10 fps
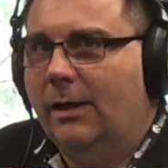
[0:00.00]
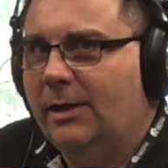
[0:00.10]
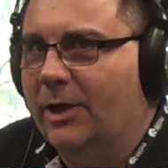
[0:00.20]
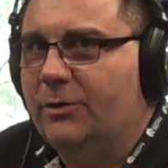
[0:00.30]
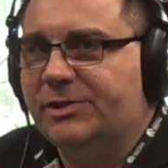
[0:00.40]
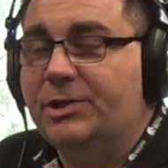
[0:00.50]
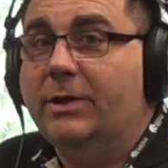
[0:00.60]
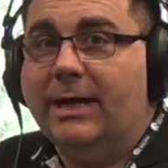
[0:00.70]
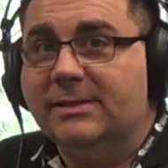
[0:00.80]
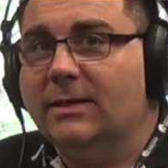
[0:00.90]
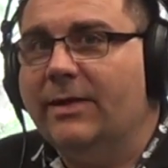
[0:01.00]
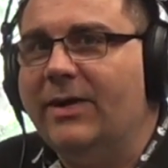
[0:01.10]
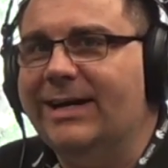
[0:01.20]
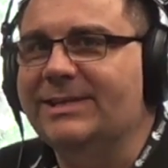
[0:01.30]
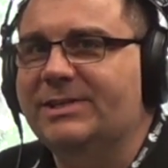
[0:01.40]
Across Newcastle and
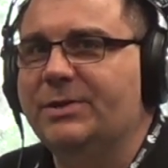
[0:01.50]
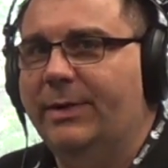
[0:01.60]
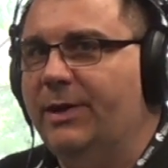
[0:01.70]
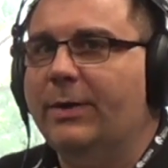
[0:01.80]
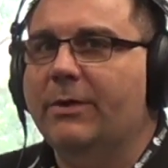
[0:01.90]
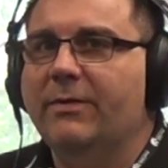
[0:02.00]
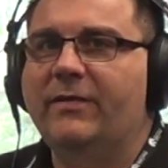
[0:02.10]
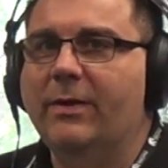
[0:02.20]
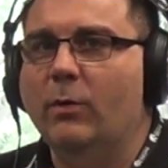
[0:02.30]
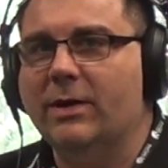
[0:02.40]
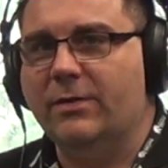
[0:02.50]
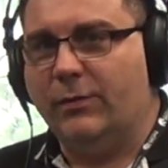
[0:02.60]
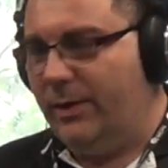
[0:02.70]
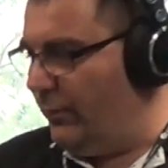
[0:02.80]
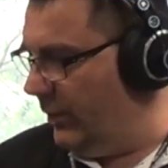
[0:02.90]
the Hunter, 2NURFM
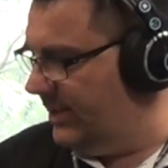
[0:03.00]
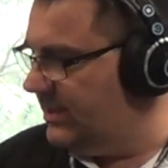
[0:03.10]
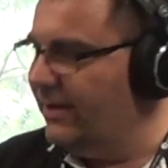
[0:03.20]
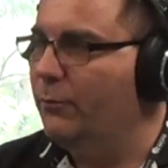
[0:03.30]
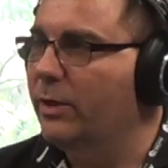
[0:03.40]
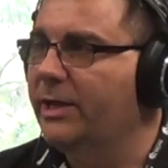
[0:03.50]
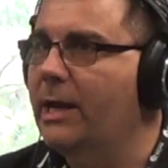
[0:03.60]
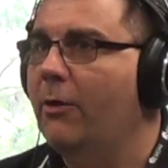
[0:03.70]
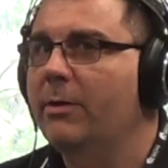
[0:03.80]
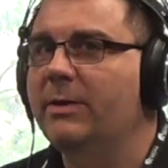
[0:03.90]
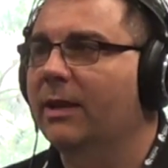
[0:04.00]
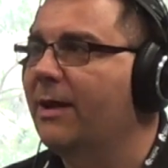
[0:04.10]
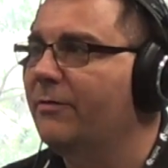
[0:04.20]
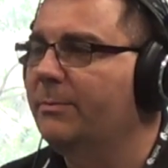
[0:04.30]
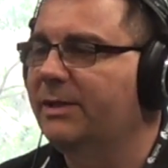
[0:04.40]
103.7. Well, you know him, you
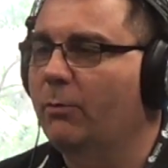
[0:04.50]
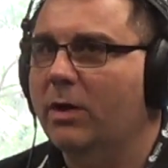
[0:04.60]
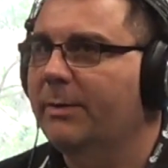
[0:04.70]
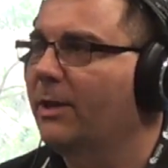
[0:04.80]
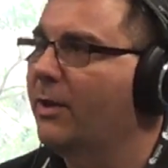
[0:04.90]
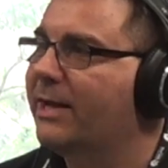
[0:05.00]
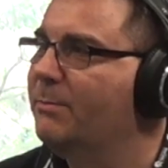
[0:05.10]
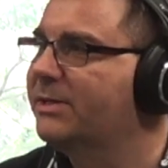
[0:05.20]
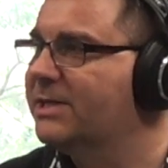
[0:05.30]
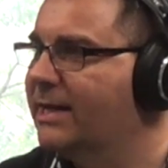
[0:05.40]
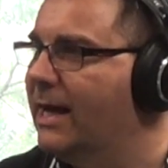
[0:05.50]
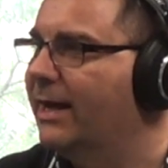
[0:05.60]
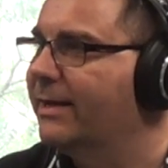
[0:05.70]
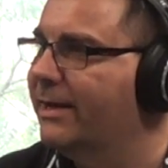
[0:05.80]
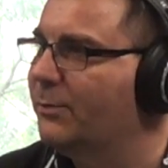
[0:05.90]
love him, you want to be like him, but you
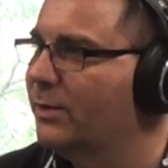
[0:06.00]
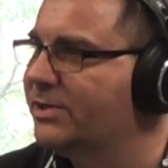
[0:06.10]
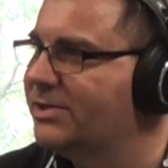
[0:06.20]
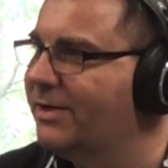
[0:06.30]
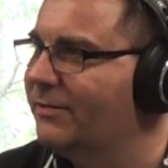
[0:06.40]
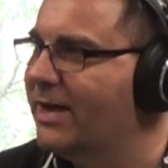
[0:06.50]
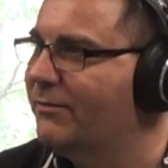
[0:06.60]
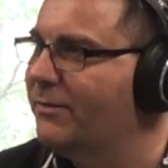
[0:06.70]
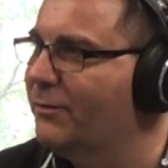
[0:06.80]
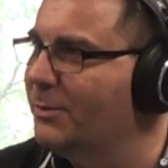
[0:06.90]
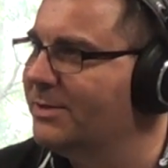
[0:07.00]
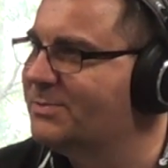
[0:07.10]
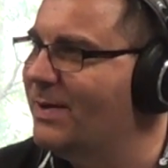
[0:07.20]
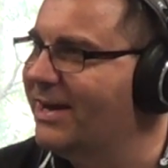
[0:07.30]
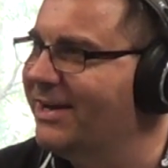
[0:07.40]
can't. Our chef, Gavin Forman,
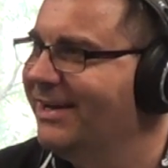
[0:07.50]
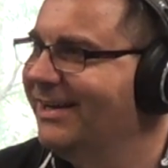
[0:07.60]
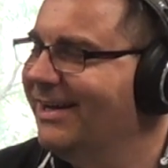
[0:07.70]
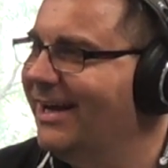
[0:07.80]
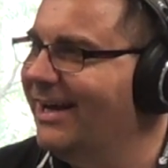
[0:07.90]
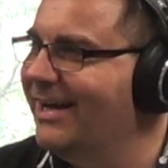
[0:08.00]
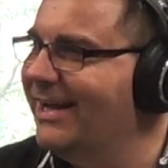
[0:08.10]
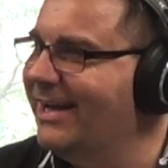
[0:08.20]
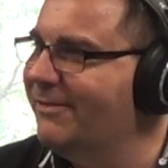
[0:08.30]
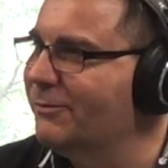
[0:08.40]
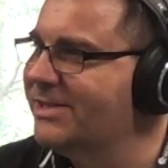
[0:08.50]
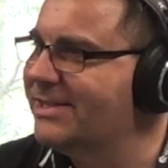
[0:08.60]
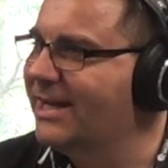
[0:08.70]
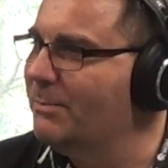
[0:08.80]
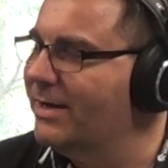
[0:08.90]
is back every
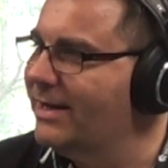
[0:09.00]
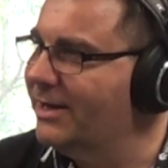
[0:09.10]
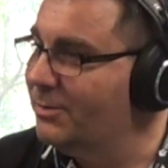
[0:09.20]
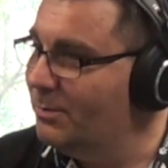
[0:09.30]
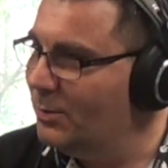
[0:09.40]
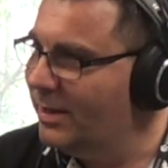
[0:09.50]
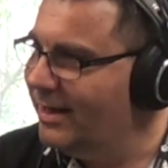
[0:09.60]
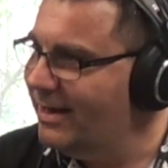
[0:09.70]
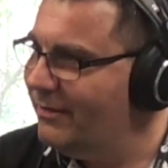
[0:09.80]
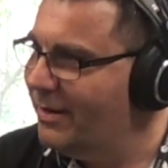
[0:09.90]
second Monday. Good morning, Gav.